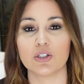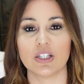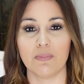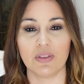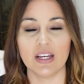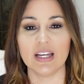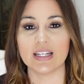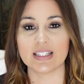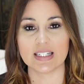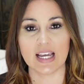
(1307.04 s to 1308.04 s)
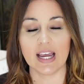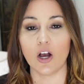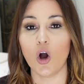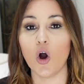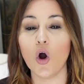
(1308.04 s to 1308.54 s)
or something, is to take
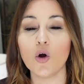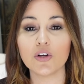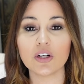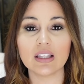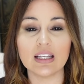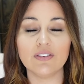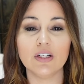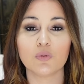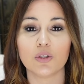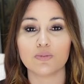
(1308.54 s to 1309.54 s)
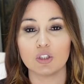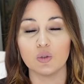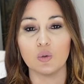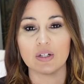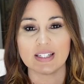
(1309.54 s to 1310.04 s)
all your living room
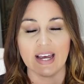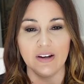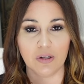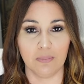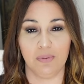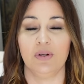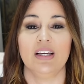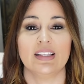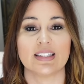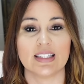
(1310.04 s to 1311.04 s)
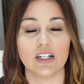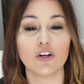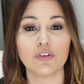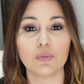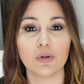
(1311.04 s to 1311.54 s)
decor down and put it in the center
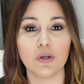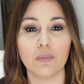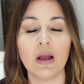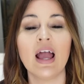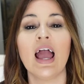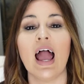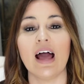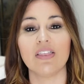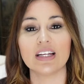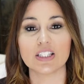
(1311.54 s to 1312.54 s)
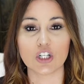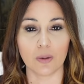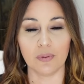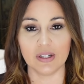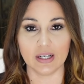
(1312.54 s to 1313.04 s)
of your room and then
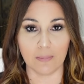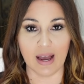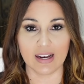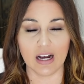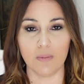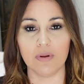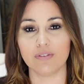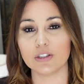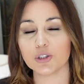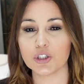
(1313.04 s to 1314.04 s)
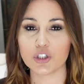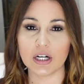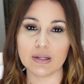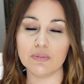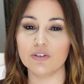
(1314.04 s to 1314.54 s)
start putting it back up. If you're just
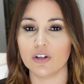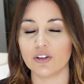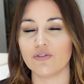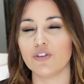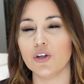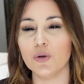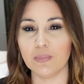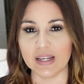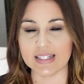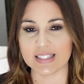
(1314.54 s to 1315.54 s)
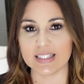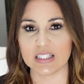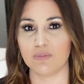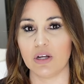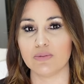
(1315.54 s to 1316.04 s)
trying to move a few pieces,
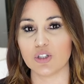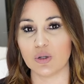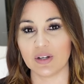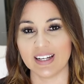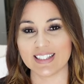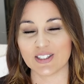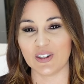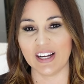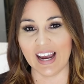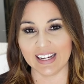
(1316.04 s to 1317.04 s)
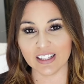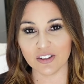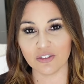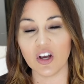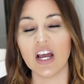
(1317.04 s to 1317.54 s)
sometimes you don't get as
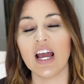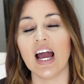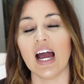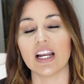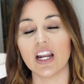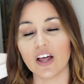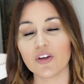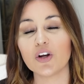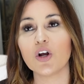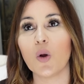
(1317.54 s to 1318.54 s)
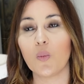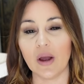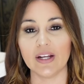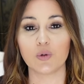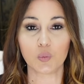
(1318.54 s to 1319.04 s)
creative. Another
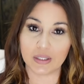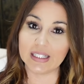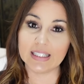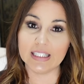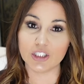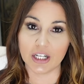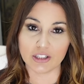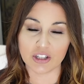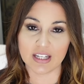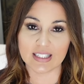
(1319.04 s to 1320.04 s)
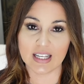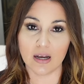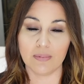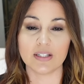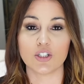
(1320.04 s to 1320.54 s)
way to really change things
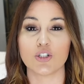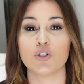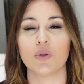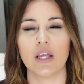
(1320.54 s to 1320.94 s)
up is to do